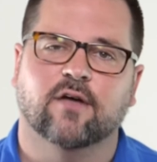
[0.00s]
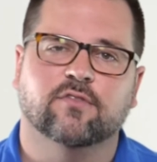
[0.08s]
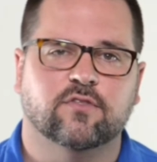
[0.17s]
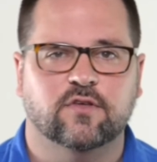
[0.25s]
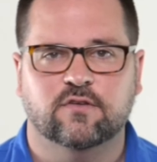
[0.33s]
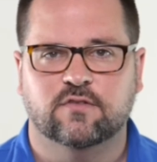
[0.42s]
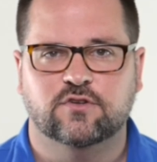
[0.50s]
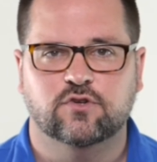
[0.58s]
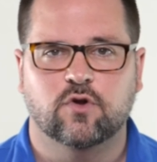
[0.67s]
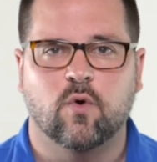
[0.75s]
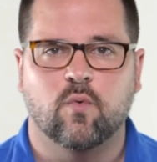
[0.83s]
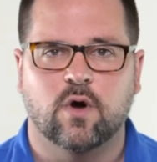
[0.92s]
out the things that
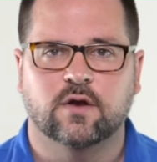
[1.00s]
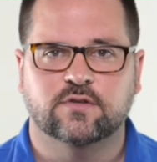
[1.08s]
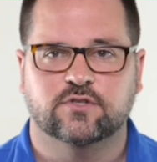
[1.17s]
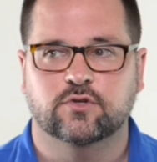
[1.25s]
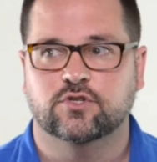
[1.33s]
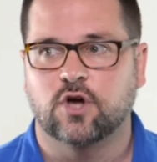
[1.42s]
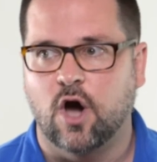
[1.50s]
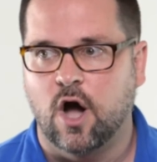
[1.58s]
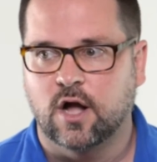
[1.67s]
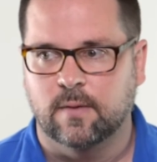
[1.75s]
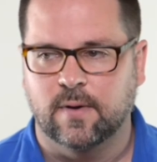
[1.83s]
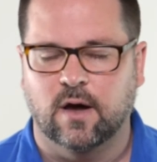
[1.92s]
you don't want to
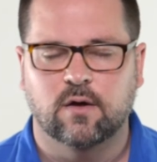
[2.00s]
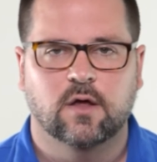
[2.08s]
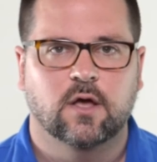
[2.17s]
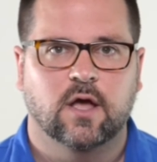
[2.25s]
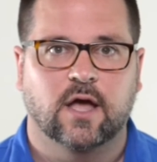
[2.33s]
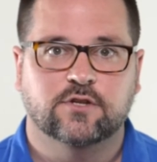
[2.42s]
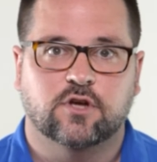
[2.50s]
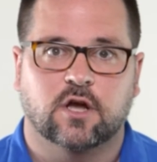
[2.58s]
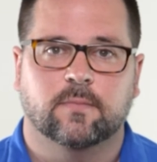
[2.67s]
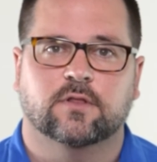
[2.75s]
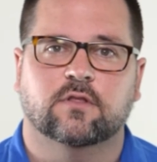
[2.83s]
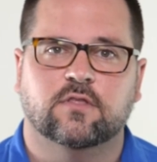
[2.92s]
talk about and talk
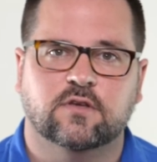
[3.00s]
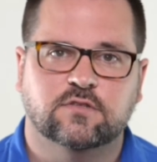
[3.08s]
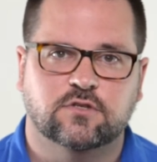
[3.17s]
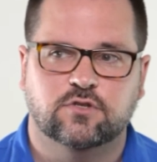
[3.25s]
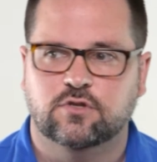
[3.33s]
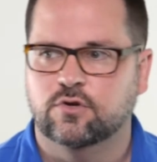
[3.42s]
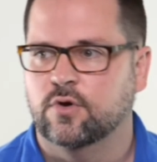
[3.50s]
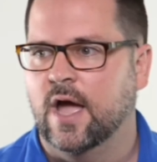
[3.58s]
about the things that you do.